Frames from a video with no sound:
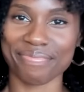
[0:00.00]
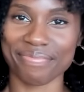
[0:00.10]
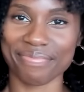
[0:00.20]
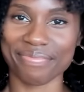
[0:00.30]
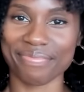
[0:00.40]

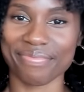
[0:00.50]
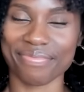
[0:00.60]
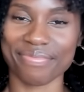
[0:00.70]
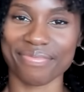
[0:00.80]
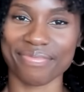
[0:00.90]

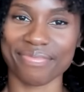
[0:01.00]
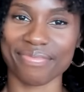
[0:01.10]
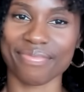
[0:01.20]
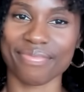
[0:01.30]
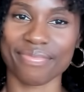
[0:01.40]

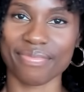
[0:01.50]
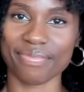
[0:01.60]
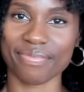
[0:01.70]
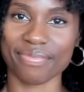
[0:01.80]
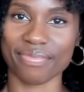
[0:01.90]

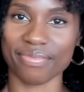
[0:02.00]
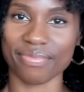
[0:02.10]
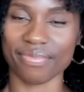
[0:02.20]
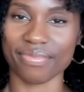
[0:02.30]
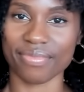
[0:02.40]

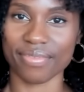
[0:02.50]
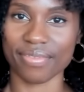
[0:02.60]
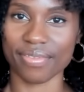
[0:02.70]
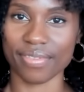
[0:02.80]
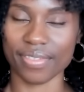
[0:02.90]

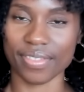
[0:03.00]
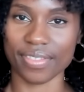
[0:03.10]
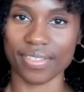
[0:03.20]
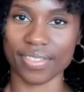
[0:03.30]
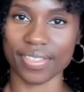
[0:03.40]

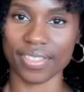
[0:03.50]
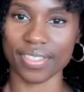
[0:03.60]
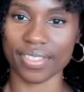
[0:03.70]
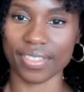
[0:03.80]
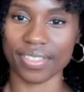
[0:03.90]

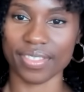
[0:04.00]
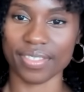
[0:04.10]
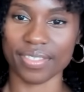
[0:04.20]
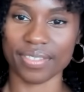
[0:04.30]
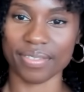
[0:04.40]

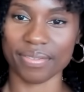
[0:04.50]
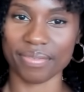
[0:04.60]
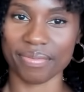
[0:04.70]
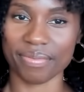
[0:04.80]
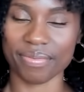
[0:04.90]

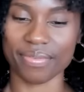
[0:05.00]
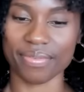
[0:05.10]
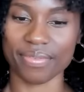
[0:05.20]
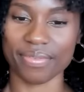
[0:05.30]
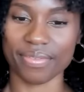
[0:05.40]

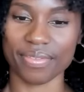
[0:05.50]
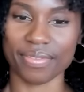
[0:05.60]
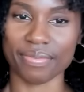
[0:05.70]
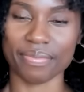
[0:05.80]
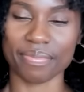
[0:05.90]

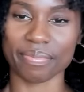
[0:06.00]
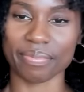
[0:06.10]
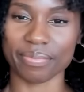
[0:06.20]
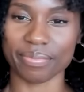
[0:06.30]
No words are spoken by the person on screen.